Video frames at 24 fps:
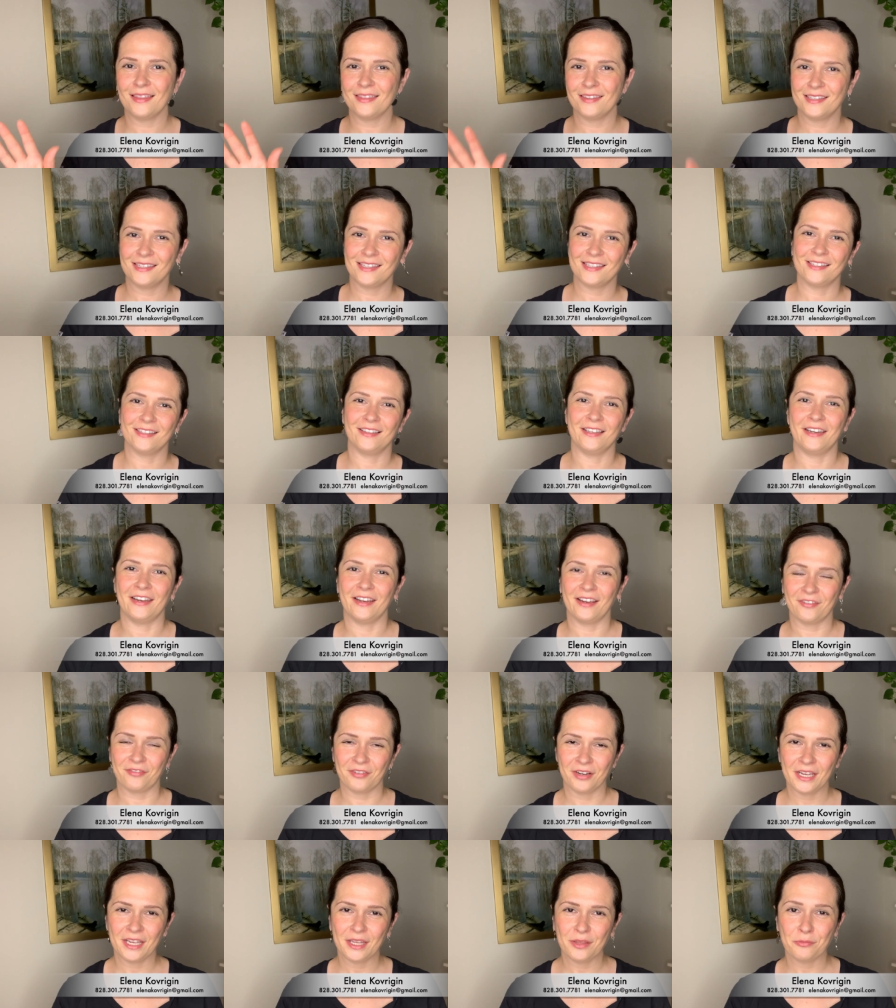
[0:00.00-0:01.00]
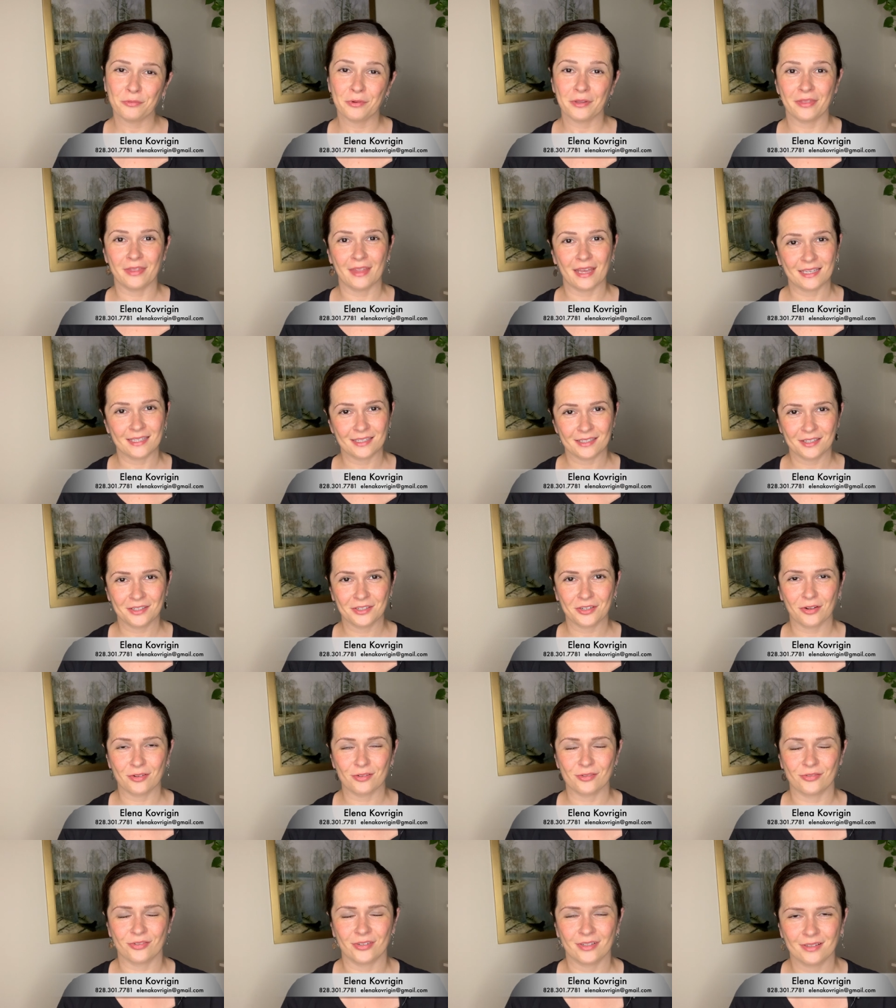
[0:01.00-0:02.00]
this is Elena Kovrigin with Nesting
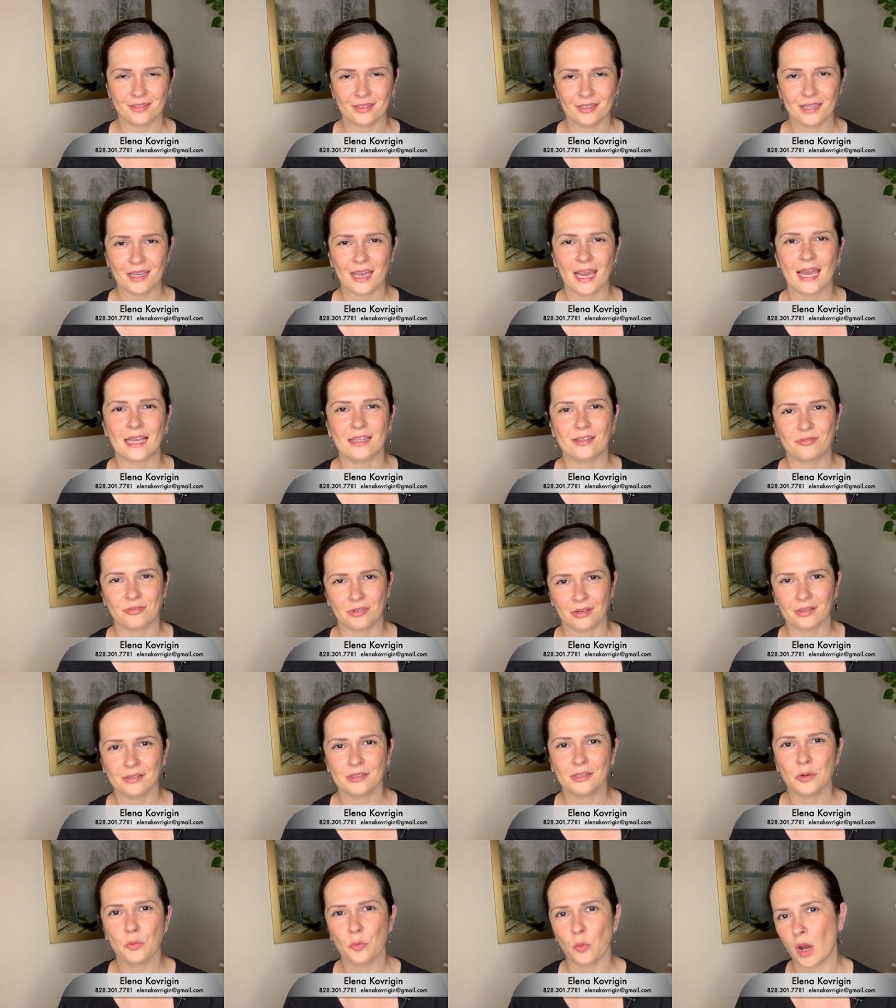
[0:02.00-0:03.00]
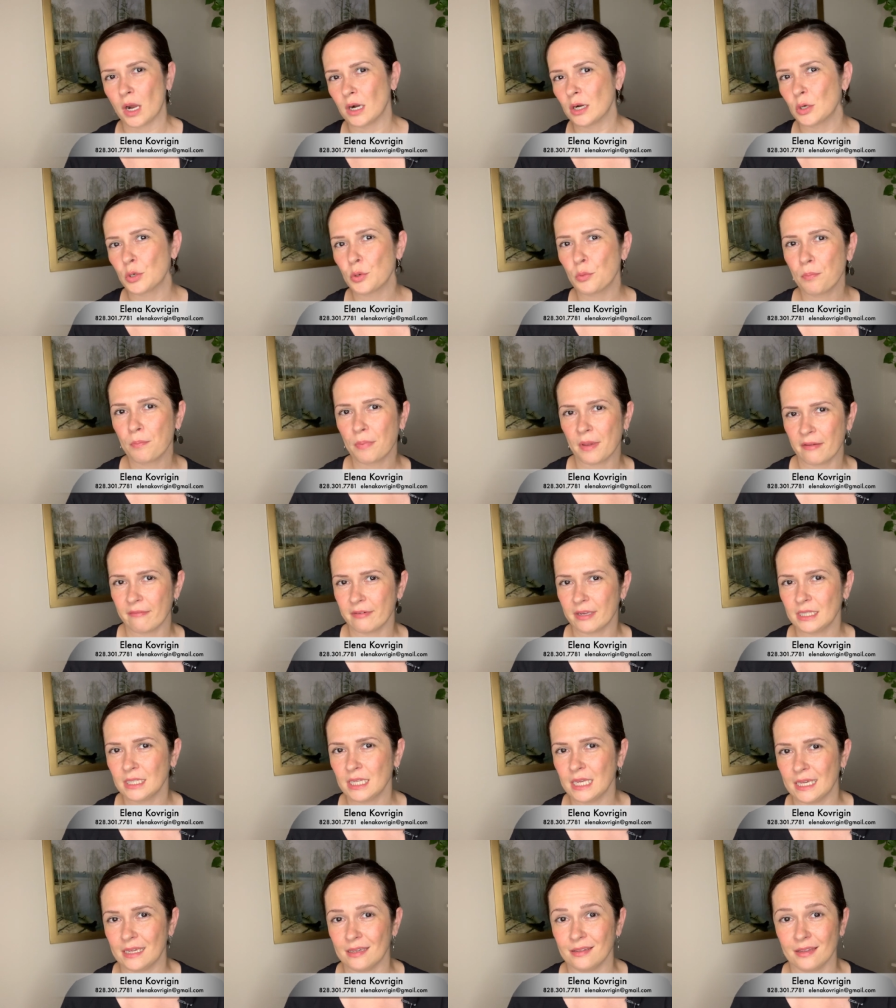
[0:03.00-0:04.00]
Dolls Realty at Realty One Group
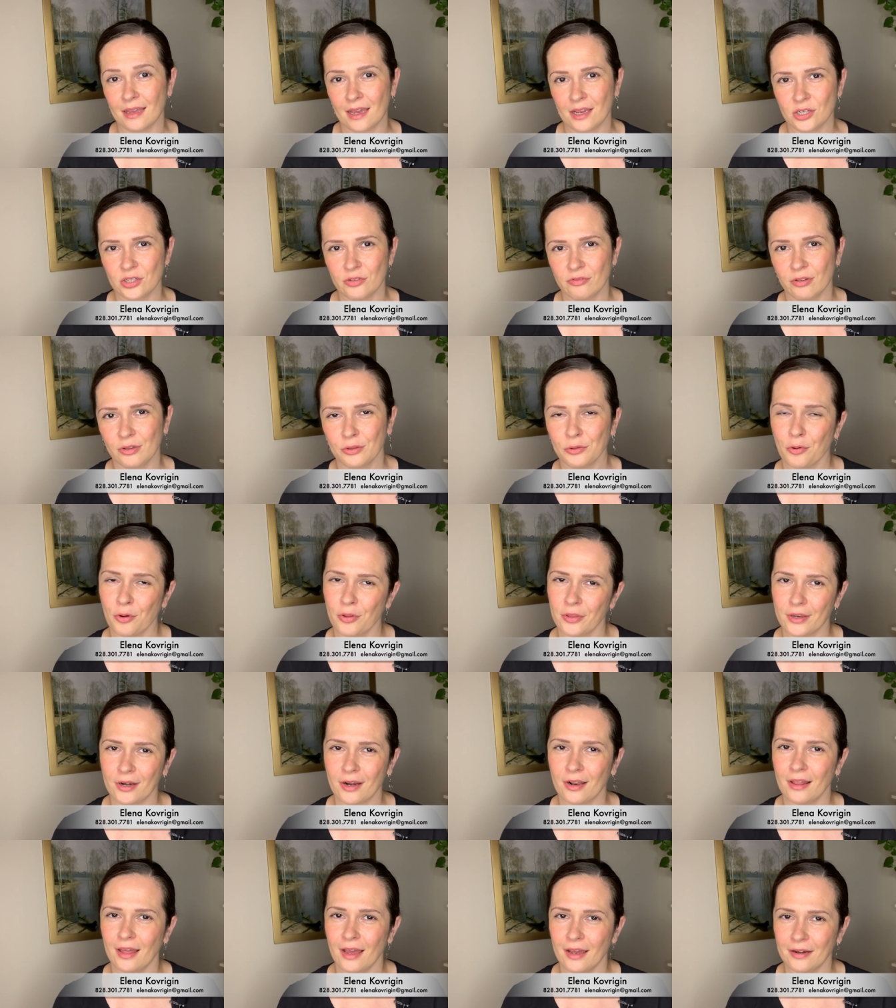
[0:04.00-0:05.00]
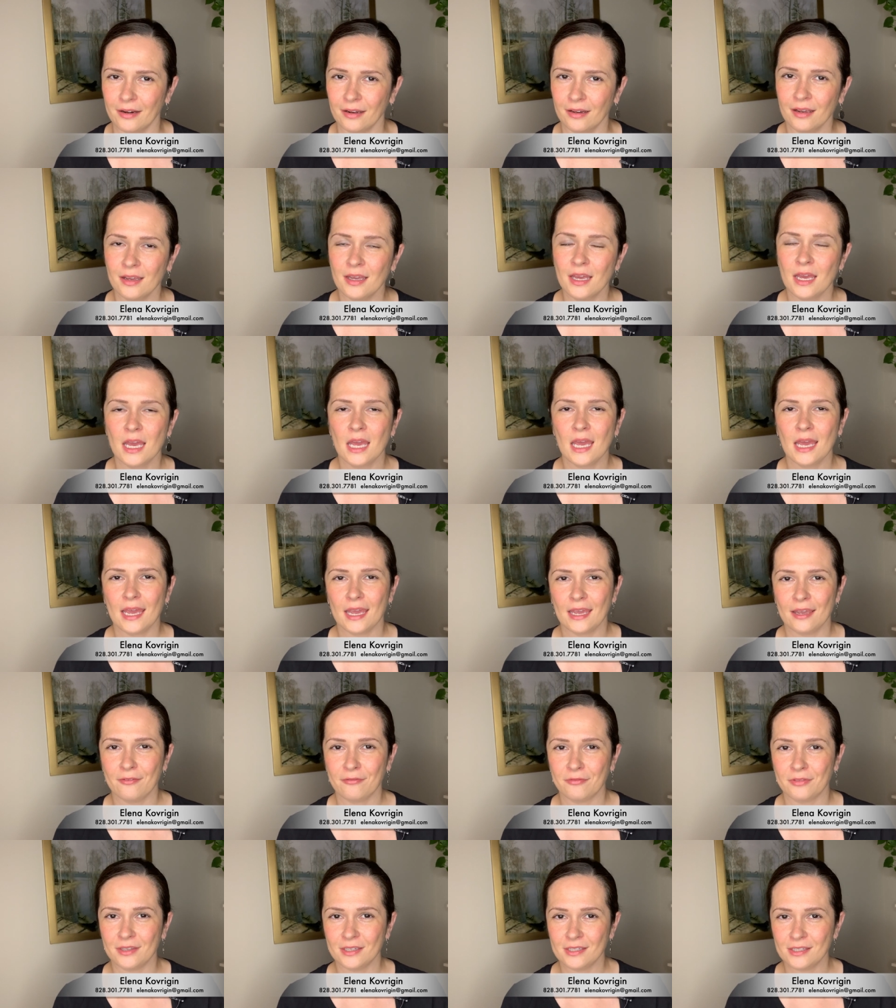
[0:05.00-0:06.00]
Pivot here in Asheville, North Carolina.
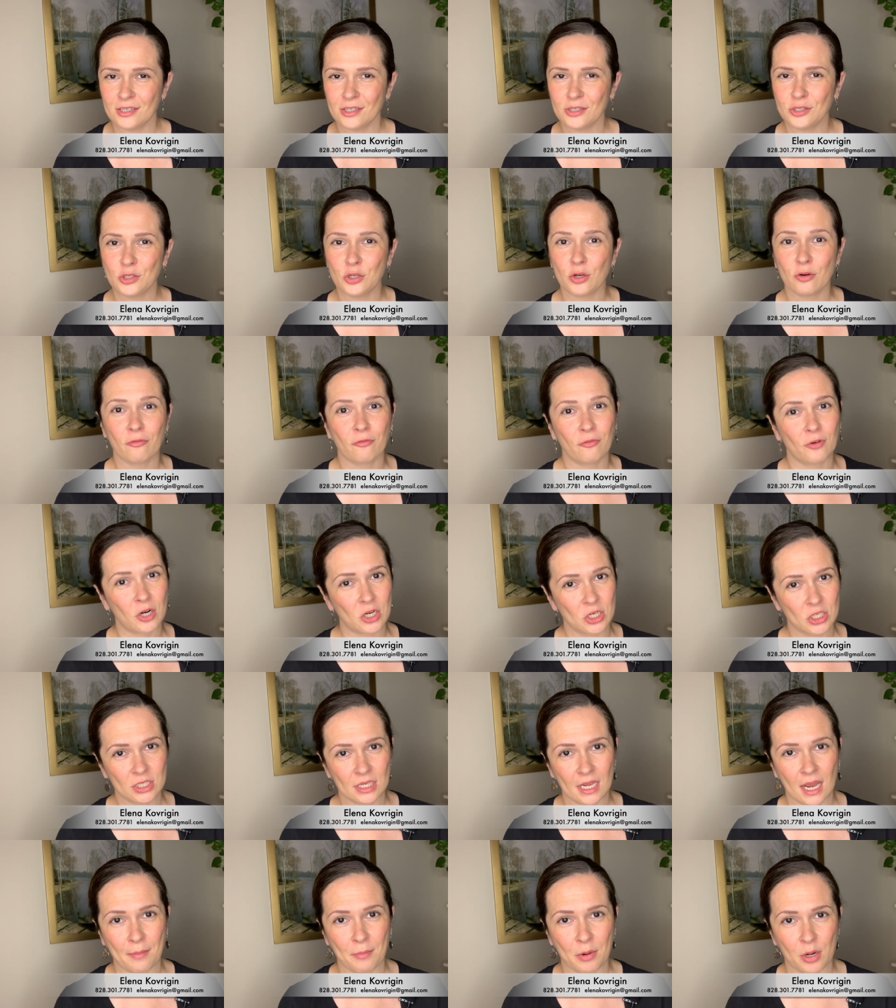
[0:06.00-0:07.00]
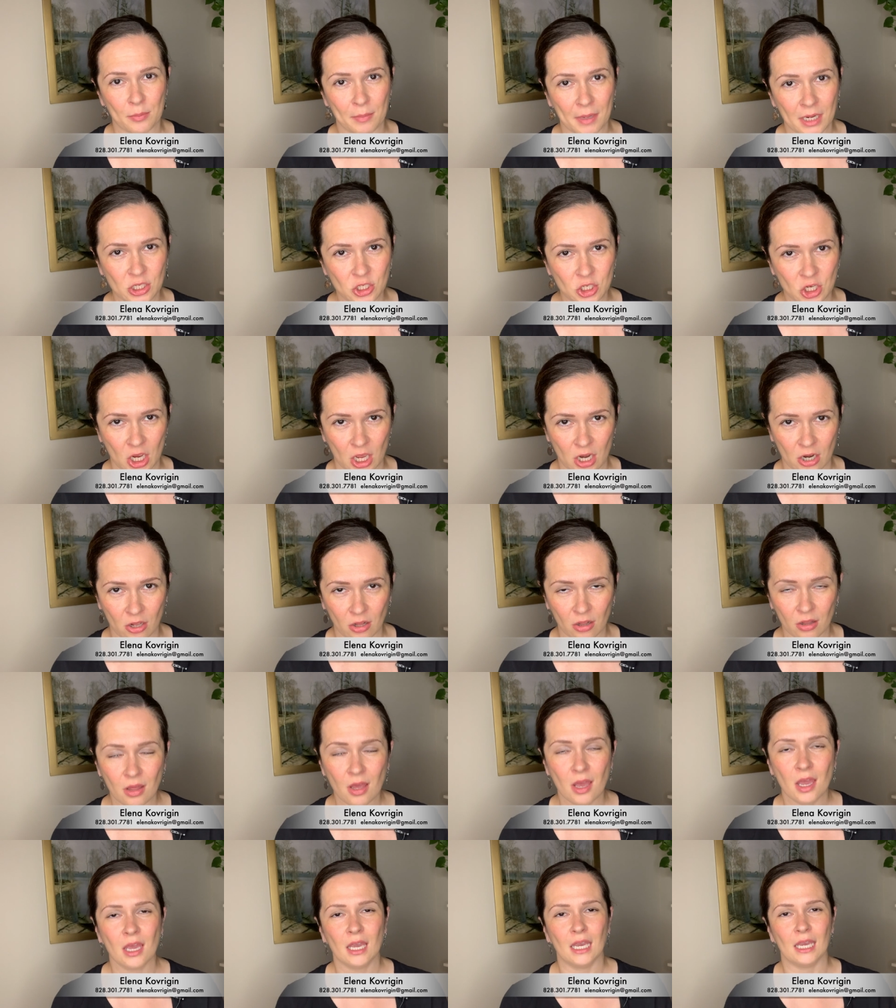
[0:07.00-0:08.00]
If this is your first time on my
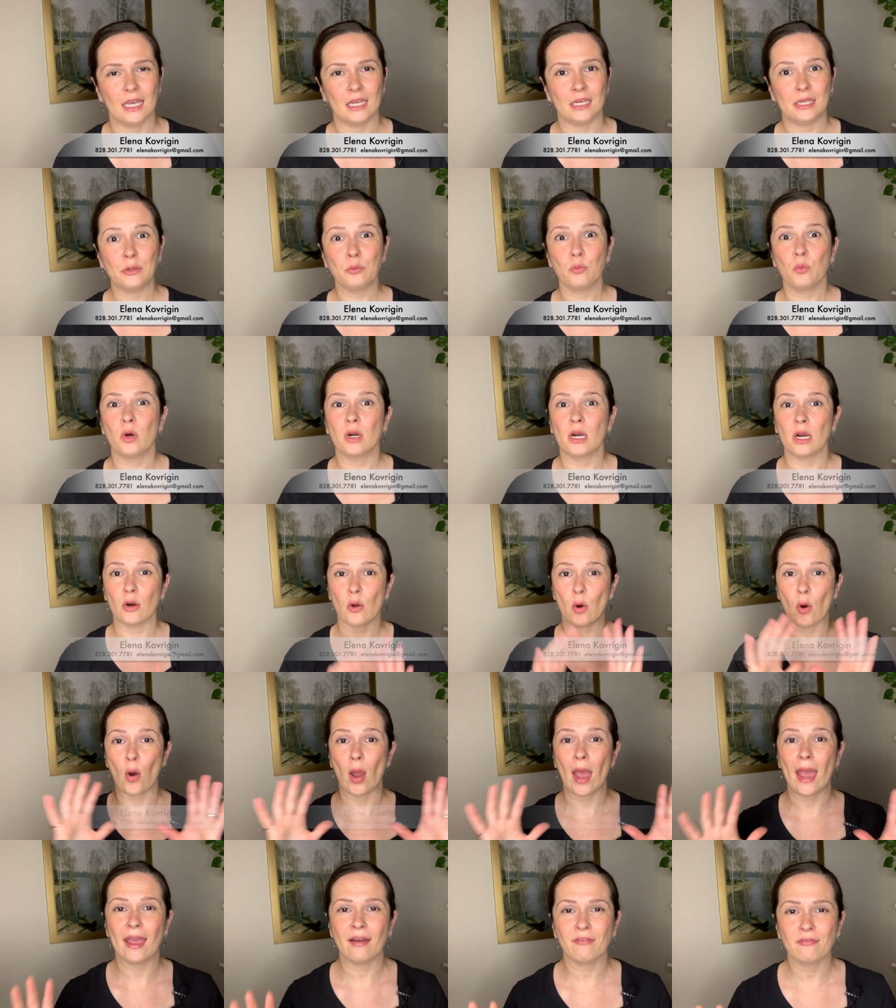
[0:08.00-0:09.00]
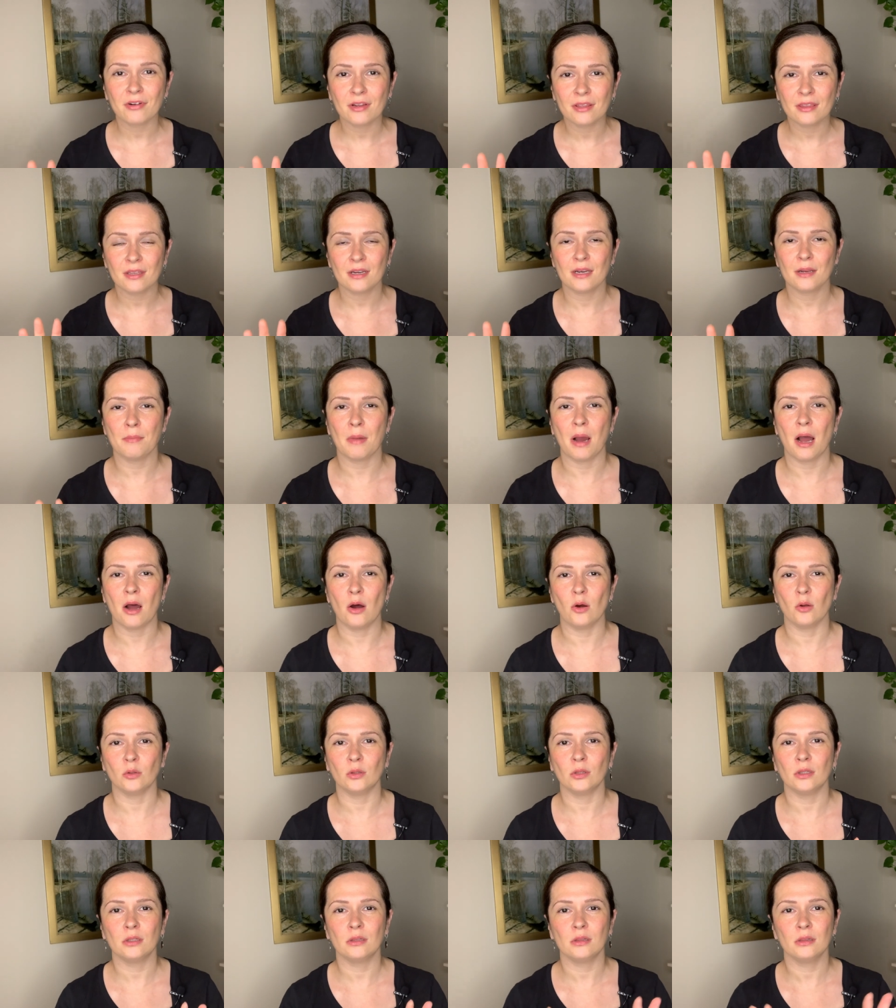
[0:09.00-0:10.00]
channel and you want to know everything
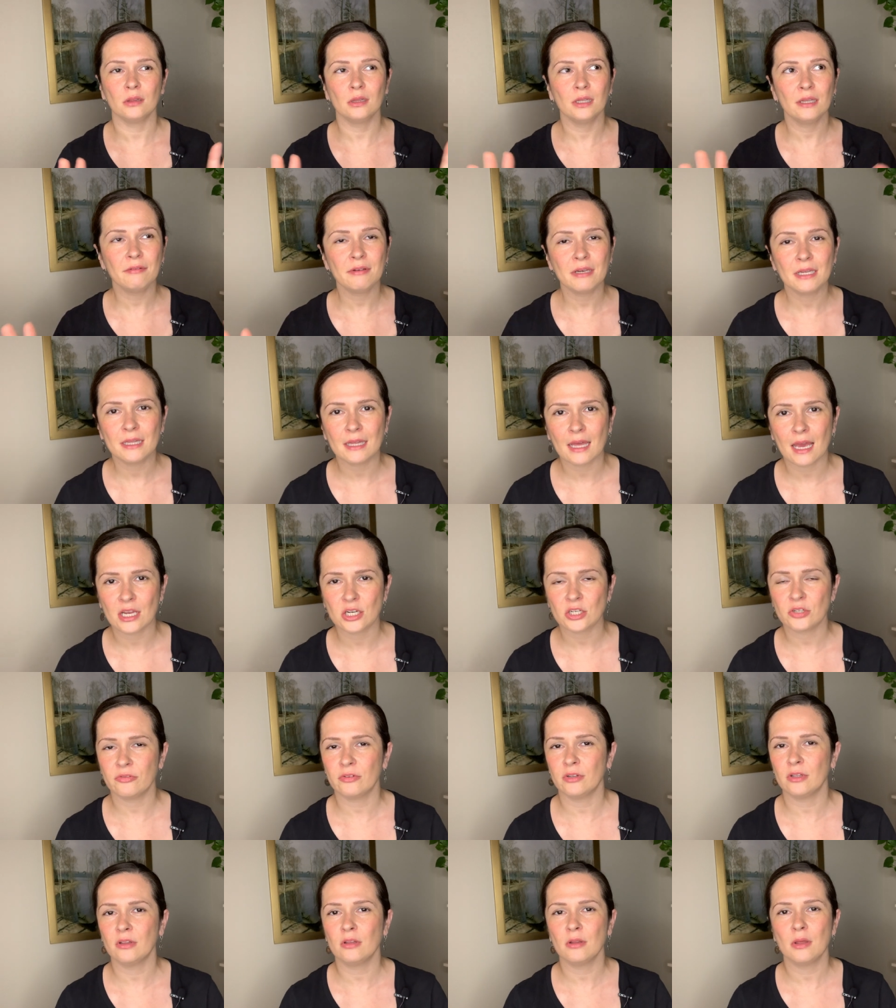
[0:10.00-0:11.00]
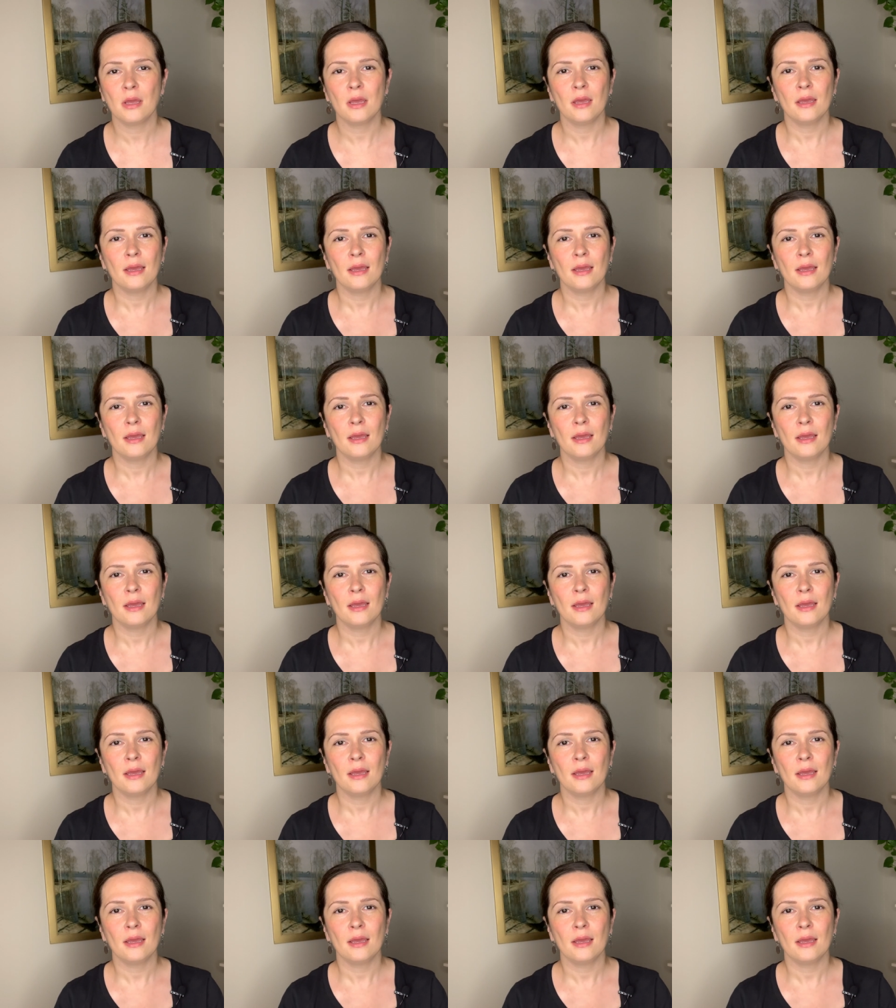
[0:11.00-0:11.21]
about living in Asheville,